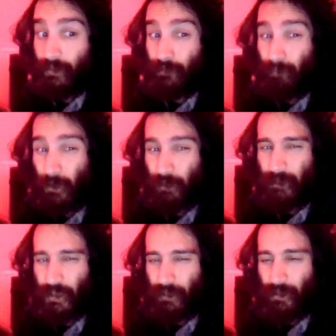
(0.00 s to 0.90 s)
who's pushed me
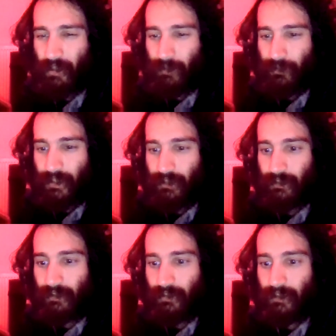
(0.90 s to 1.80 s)
so hard with this.
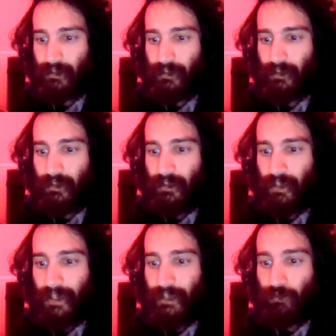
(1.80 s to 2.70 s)

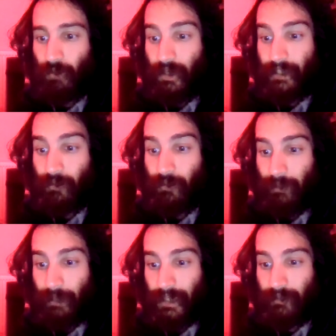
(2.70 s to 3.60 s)
And he's right,
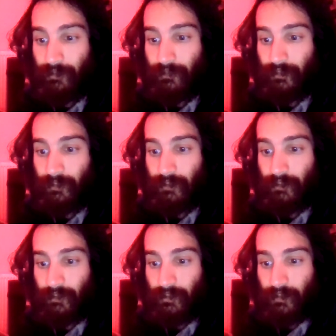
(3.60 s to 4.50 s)
calling me out.
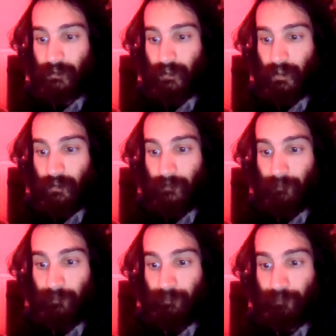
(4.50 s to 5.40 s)

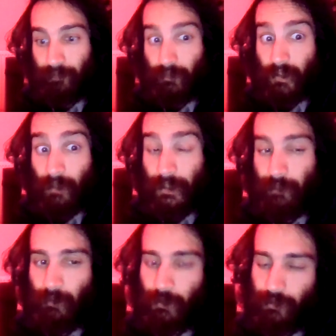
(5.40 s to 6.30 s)
I went
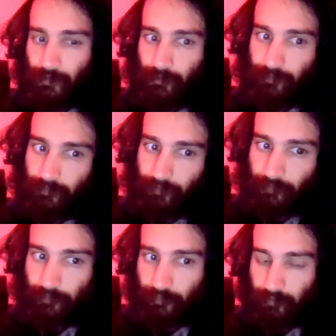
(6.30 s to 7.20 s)
to Portugal
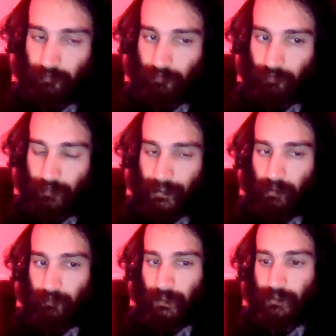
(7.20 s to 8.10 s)

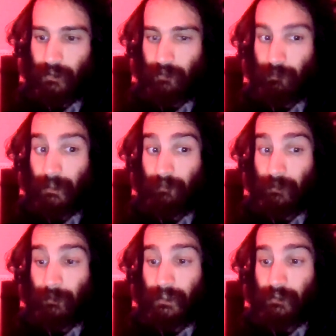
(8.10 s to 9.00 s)
3.5 weeks ago and I've been there
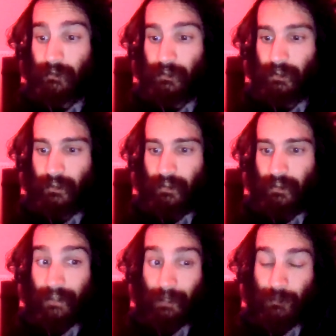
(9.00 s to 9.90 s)
3 weeks.
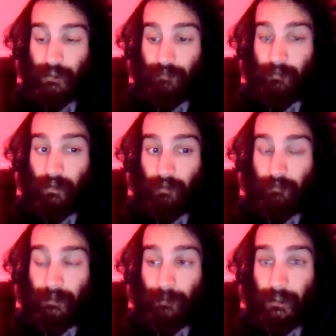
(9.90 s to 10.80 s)
And that was
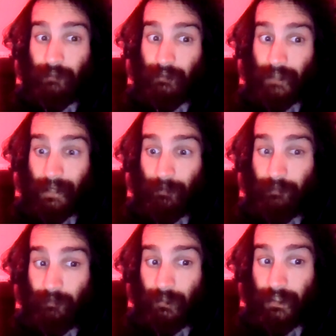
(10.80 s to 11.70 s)
3 weeks of dairy
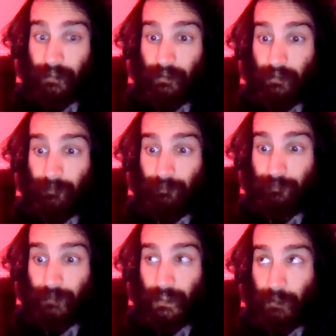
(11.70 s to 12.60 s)
free.
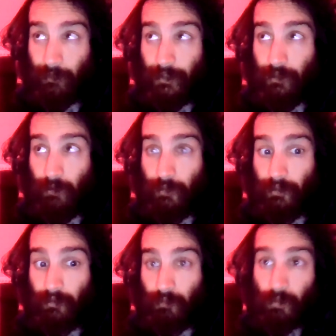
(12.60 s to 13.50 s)
I guess what you call
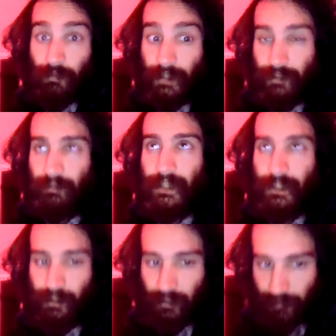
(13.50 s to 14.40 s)
the
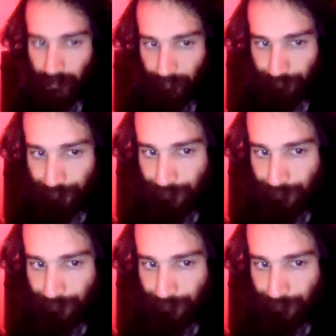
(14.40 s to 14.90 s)
vegan lifestyle,